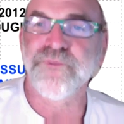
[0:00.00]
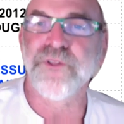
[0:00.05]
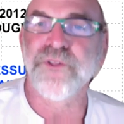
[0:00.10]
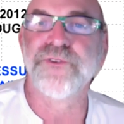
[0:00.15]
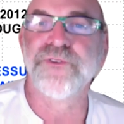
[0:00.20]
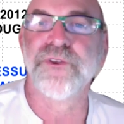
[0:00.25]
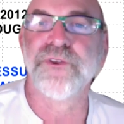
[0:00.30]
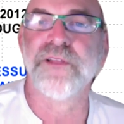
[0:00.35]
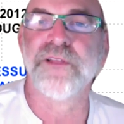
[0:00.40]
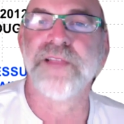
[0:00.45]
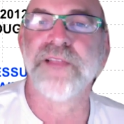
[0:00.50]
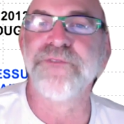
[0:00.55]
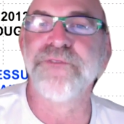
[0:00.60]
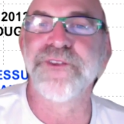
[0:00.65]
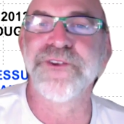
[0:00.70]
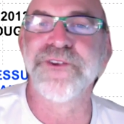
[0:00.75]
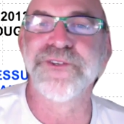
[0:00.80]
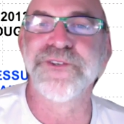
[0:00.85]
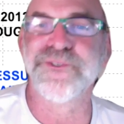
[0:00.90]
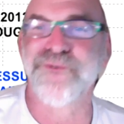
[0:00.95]
to the left of
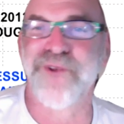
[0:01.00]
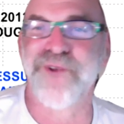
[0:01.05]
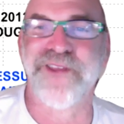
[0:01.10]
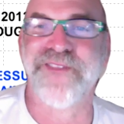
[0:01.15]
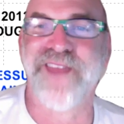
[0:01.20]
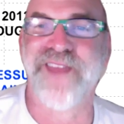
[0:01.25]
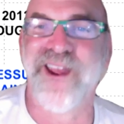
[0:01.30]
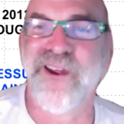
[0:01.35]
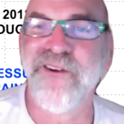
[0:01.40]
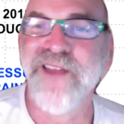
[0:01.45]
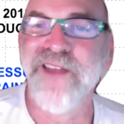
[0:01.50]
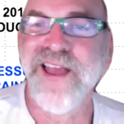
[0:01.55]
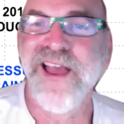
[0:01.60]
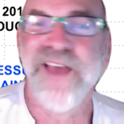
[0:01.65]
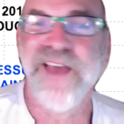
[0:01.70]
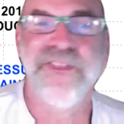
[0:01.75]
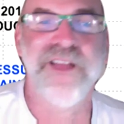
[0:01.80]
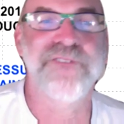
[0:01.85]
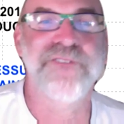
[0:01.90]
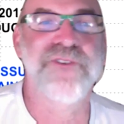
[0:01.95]
your screen there,
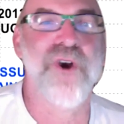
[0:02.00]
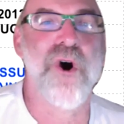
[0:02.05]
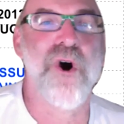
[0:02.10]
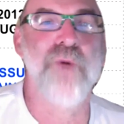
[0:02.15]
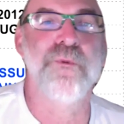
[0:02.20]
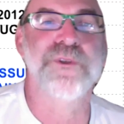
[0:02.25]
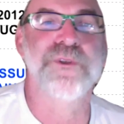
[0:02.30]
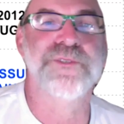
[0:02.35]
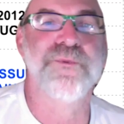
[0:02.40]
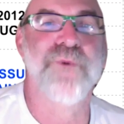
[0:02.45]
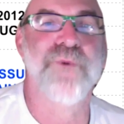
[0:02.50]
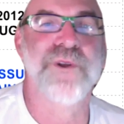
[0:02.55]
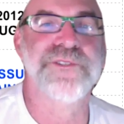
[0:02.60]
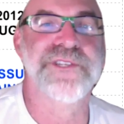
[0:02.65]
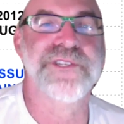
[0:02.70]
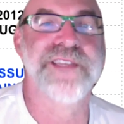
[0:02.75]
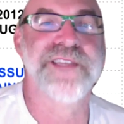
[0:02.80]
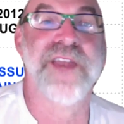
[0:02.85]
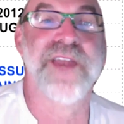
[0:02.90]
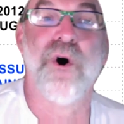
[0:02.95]
that dome was once again